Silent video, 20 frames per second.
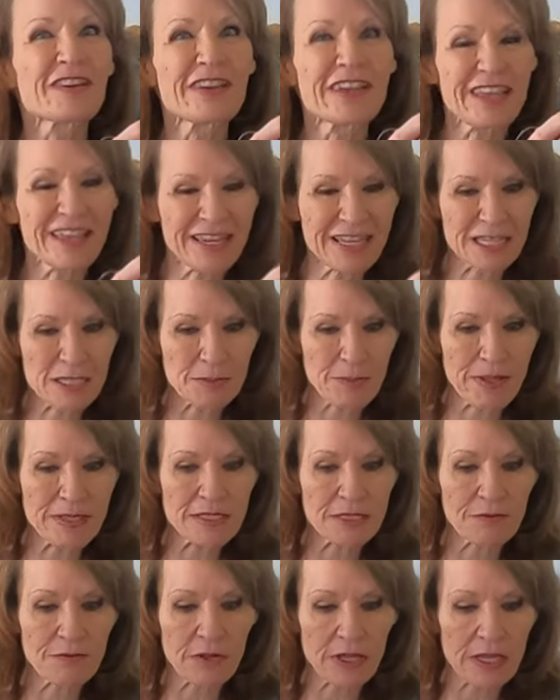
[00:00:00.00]
very
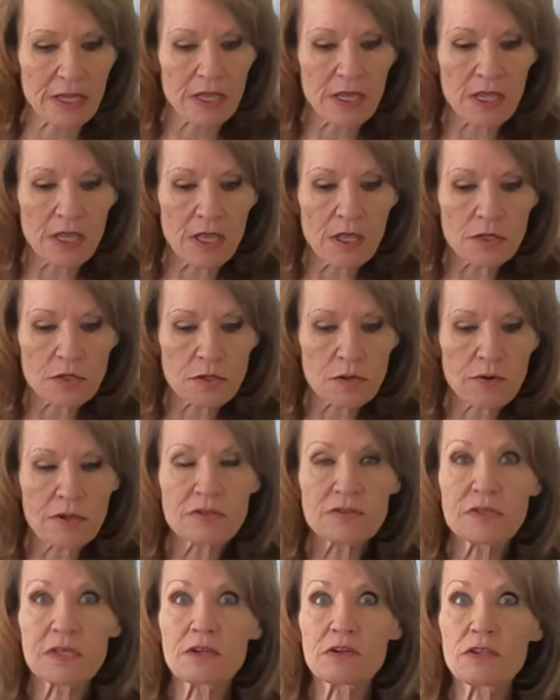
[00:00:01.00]
inexpensively. So
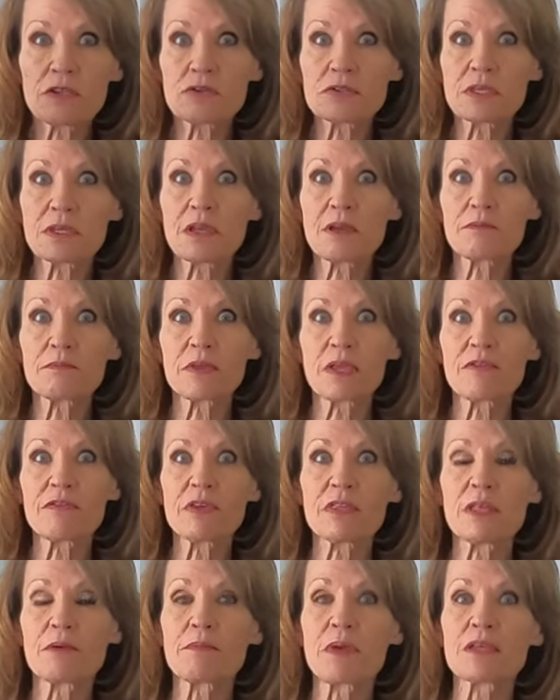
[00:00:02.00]
consider using them,
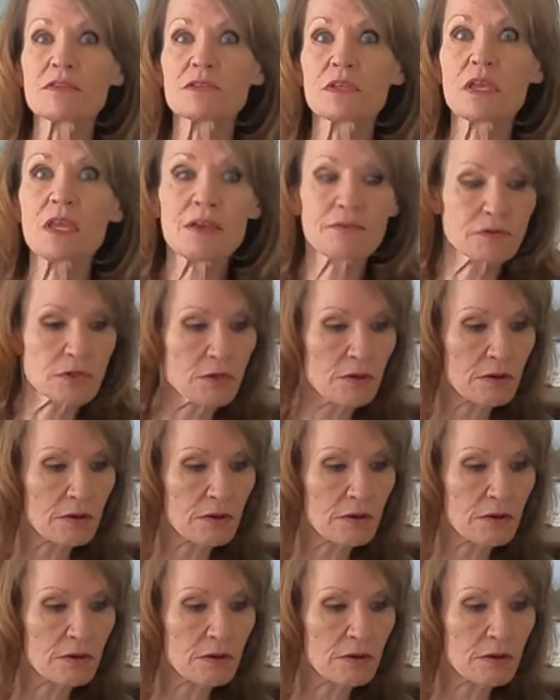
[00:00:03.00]
giving them as gifts.